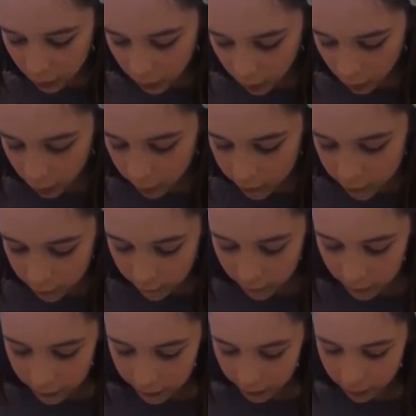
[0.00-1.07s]
Look what Sophia
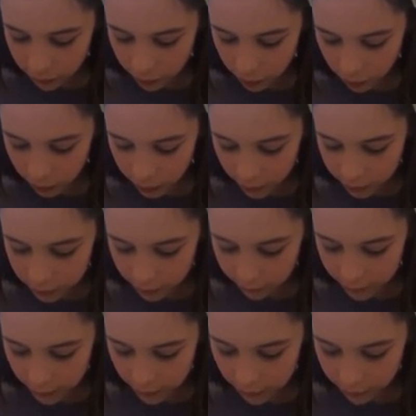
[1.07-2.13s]
did. She already got
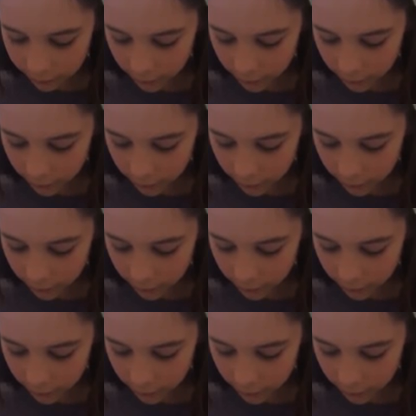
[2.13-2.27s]
something in it.